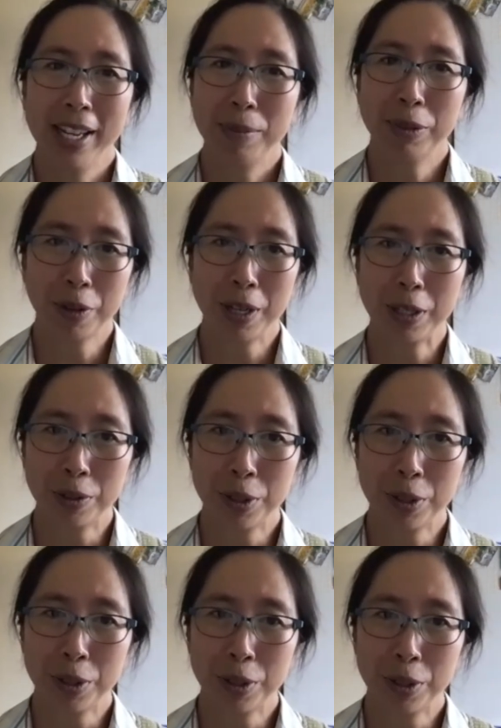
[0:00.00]
Before I go
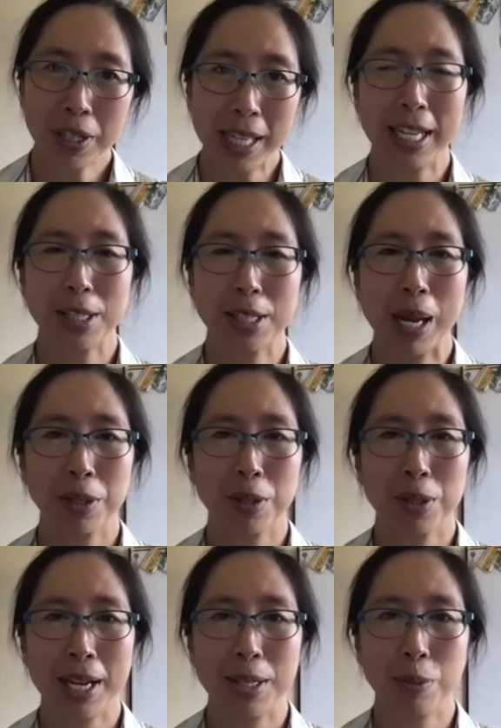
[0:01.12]
to work, I like to get some
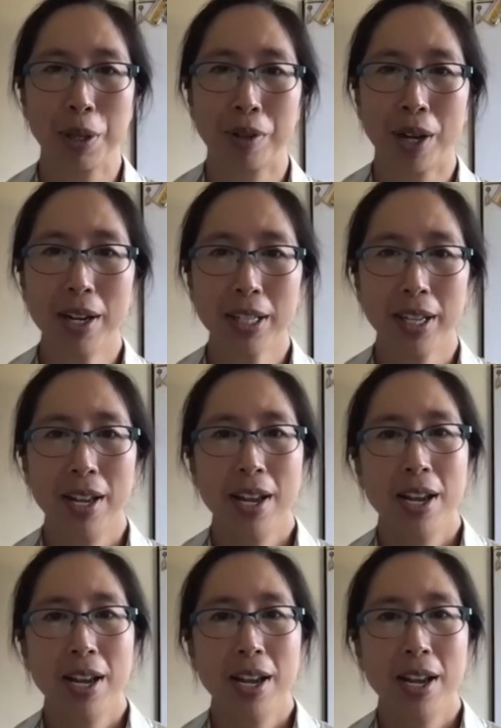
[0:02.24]
exercise with our dog.